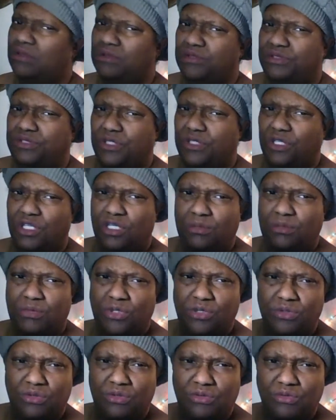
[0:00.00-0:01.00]

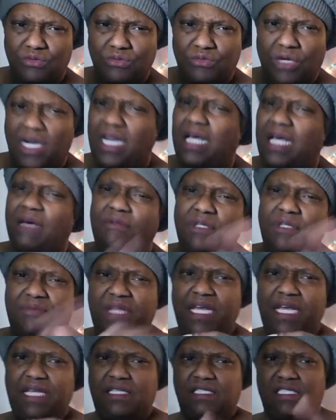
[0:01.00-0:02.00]
Gerbils, whatever them
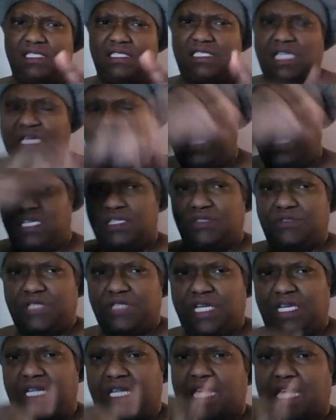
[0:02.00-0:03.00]
things is that
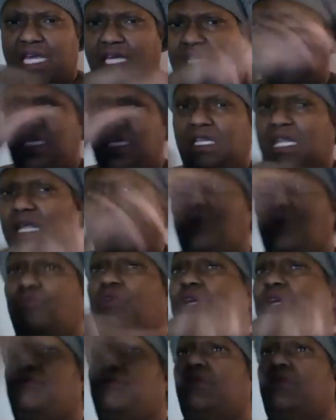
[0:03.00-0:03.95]
indicate that they can run